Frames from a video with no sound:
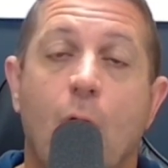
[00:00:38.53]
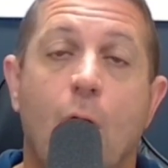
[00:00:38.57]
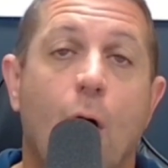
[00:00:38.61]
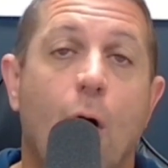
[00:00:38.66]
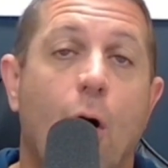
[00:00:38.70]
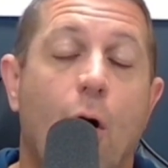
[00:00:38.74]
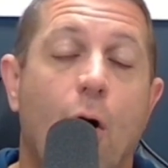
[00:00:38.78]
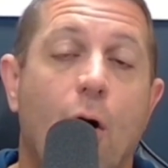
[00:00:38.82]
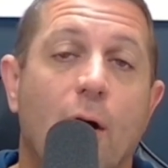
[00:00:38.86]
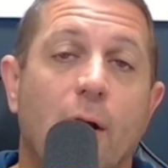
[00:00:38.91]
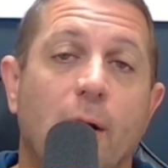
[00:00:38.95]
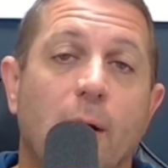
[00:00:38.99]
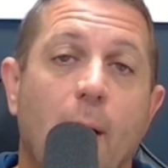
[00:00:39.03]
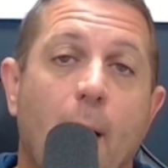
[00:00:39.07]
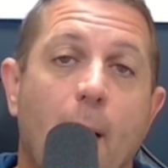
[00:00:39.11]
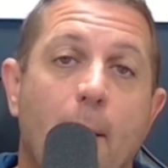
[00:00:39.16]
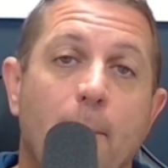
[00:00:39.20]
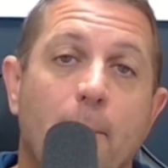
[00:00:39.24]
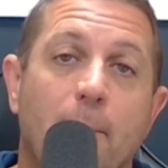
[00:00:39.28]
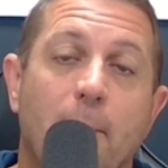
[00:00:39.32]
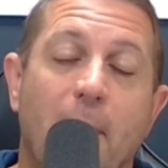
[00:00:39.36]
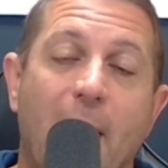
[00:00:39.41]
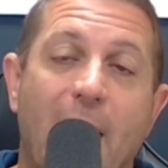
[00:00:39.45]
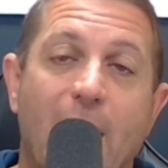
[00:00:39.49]
On
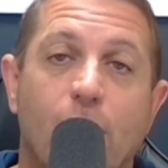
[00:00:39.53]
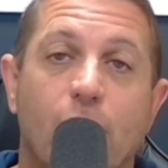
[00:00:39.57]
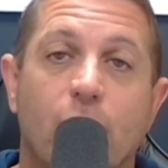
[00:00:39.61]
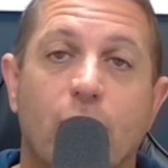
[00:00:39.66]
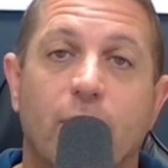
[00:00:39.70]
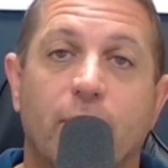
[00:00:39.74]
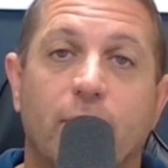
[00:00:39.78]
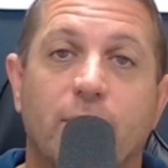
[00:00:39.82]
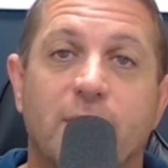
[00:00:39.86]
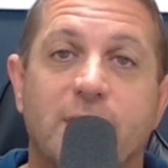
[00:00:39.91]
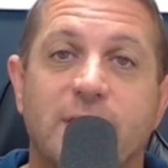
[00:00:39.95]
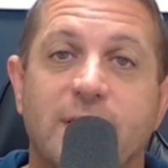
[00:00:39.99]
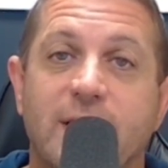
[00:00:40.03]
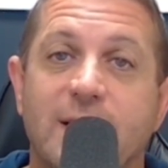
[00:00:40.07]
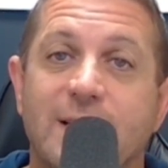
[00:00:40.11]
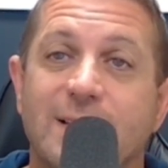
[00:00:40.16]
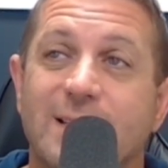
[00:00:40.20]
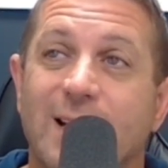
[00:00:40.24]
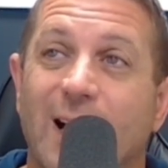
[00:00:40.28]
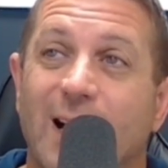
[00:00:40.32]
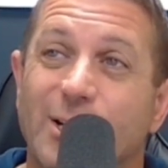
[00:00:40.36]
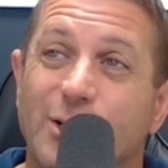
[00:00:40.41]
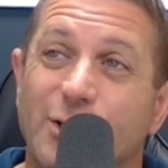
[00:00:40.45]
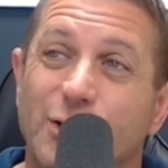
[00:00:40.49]
Mariner of the Seas,
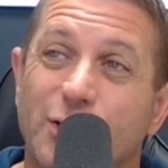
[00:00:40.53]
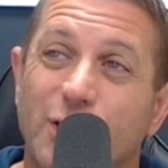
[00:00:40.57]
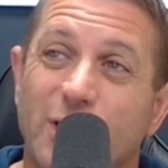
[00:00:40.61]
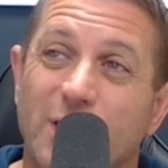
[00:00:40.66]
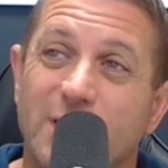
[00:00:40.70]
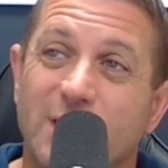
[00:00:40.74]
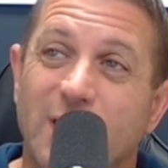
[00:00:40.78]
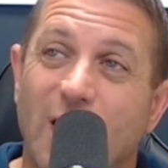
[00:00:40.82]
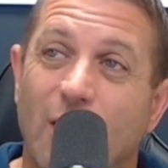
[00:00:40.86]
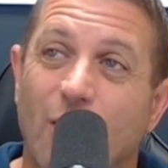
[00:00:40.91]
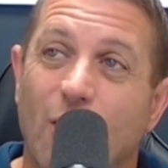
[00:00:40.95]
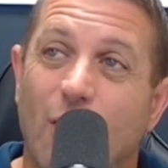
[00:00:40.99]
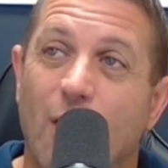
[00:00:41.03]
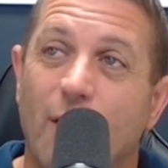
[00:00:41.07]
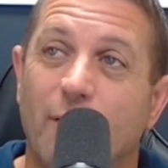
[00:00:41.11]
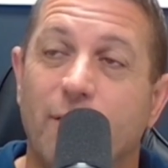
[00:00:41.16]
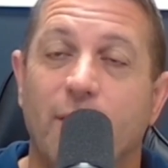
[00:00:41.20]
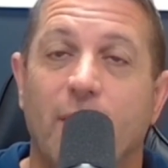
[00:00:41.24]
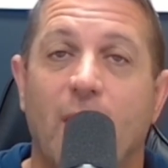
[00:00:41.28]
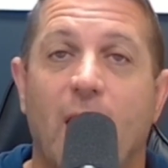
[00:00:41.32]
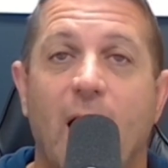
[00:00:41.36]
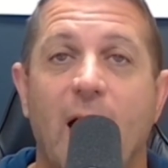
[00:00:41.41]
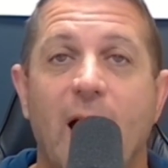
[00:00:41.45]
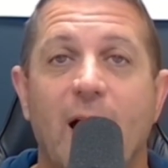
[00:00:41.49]
I just got off.
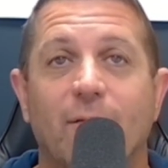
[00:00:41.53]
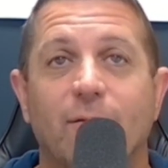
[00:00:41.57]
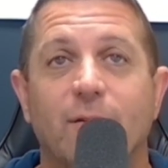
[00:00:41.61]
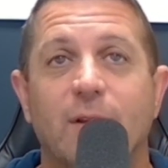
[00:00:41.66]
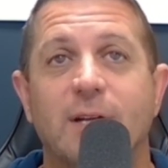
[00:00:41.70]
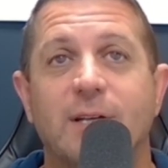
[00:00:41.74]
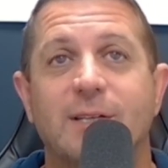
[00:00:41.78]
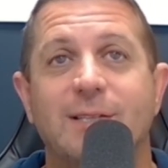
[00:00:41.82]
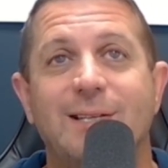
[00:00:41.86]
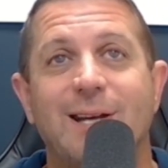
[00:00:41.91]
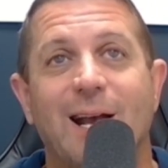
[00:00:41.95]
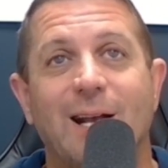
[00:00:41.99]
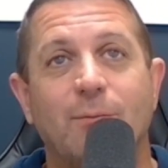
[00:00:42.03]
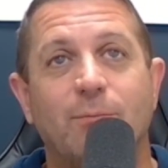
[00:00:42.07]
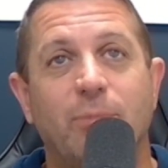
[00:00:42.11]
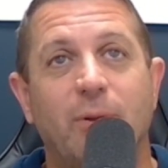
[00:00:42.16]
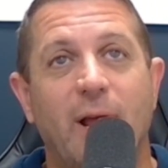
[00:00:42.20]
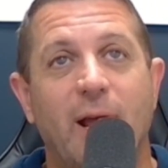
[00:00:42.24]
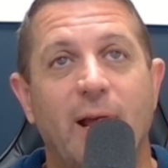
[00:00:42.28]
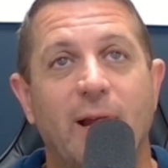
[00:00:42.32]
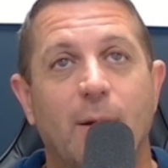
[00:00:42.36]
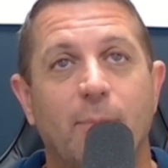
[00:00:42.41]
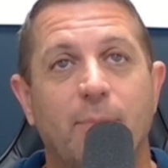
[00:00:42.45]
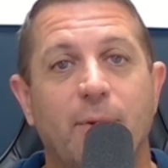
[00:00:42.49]
I have the deck
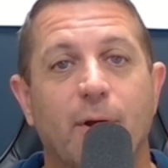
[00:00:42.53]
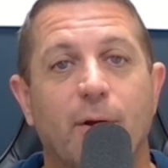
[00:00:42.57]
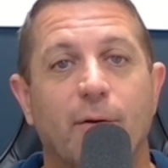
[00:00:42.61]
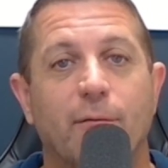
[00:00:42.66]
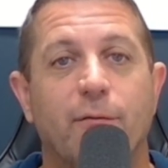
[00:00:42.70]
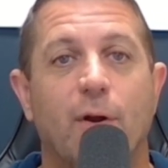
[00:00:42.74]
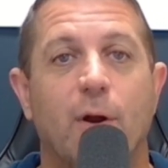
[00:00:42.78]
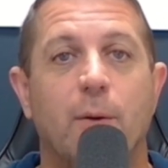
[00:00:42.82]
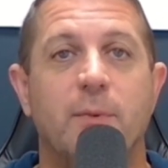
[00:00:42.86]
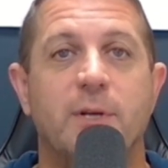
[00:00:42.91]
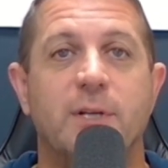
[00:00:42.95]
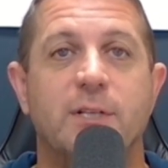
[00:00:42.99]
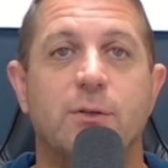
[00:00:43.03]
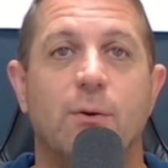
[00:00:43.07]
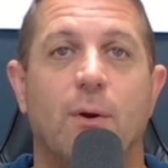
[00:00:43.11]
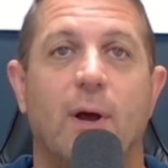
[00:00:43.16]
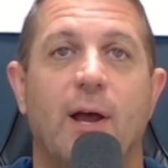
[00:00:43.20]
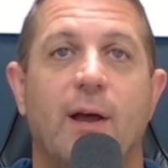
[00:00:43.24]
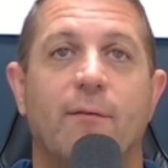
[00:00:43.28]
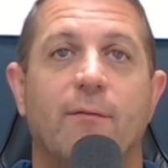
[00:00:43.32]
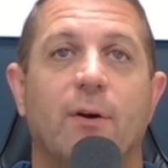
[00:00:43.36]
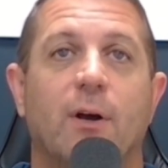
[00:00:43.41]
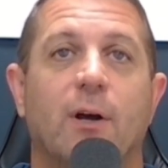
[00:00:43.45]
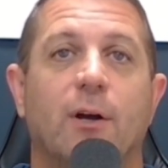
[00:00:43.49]
plan up here in front of me, so I
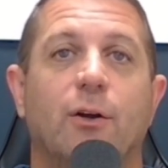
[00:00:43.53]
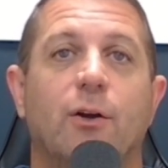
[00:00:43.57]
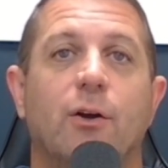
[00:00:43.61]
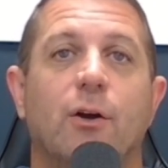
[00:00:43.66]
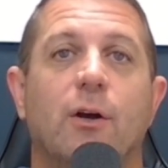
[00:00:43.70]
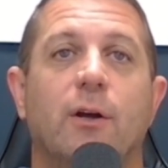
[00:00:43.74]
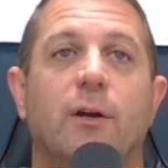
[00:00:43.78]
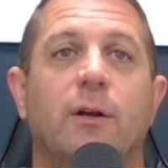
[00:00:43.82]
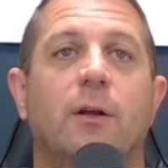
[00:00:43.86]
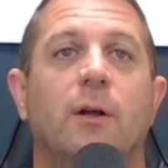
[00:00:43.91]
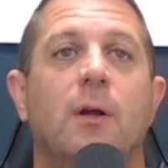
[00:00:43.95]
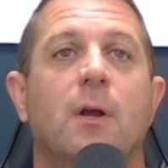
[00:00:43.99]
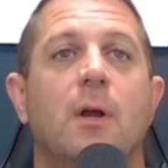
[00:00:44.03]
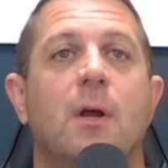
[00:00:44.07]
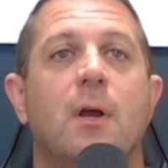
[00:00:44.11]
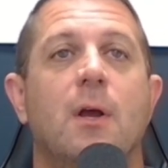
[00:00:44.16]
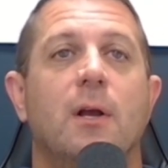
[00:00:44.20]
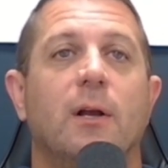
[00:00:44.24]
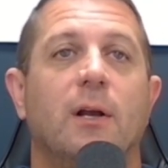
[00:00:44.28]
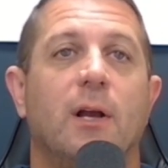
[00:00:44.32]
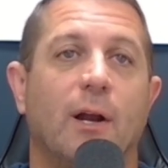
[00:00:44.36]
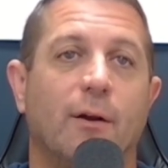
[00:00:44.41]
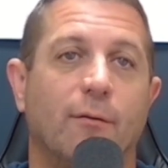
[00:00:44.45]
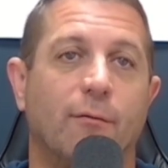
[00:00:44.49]
have a good
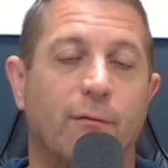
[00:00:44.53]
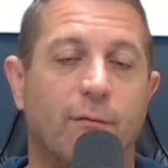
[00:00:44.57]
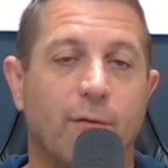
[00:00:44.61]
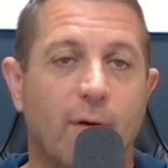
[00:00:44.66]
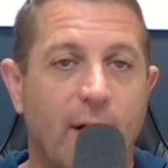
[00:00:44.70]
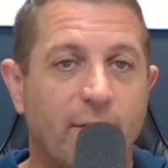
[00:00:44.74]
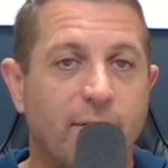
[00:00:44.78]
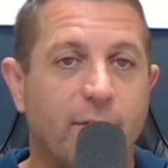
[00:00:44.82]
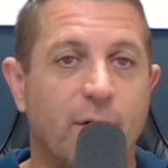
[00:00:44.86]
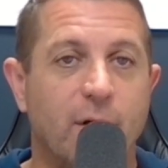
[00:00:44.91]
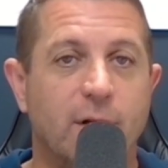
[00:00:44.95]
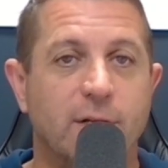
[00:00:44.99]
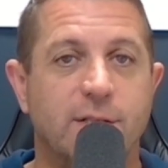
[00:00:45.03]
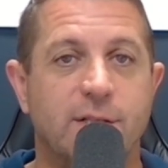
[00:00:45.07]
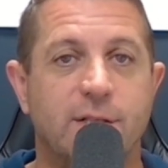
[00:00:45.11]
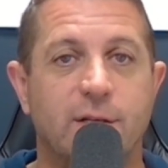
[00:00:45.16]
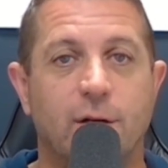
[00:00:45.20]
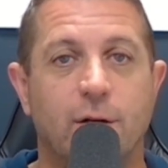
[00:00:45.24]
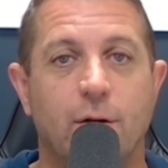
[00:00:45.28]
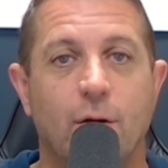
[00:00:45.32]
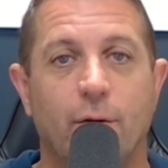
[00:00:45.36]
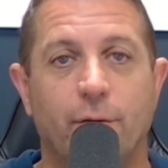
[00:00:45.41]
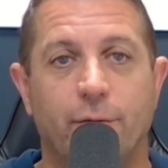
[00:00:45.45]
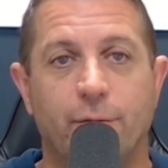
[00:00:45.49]
kind of reference to
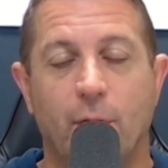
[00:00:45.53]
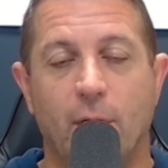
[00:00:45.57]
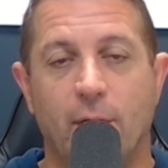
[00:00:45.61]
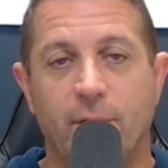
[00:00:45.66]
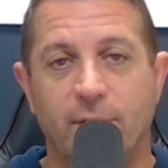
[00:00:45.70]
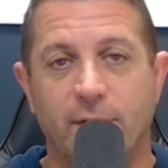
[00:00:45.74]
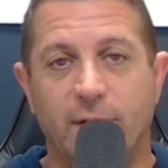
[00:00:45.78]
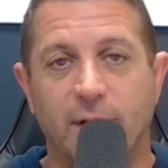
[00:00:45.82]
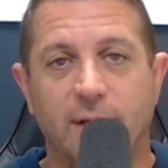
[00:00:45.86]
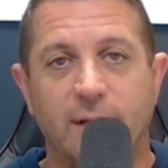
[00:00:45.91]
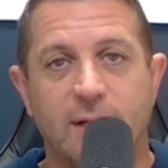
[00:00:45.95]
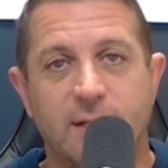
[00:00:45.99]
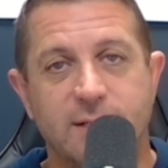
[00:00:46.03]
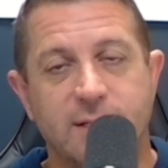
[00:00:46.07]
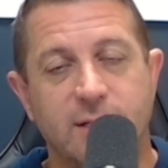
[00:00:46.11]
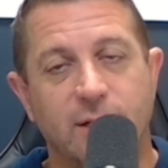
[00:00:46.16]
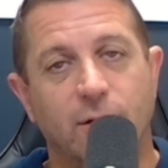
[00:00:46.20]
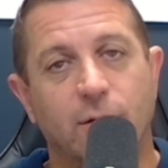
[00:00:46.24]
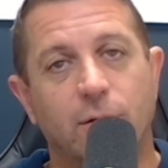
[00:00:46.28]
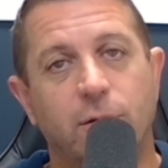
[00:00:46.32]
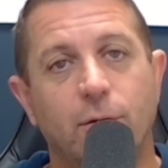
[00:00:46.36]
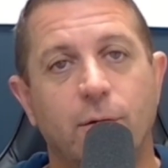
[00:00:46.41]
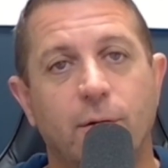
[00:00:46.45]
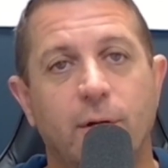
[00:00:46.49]
go through everything that's
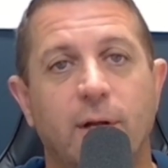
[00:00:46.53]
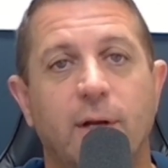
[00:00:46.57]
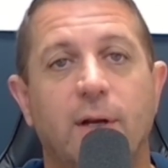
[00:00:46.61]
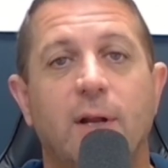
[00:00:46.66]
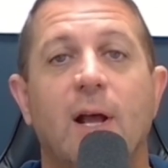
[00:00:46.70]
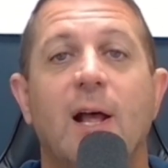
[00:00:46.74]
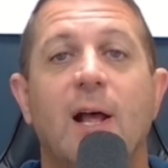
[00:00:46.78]
included.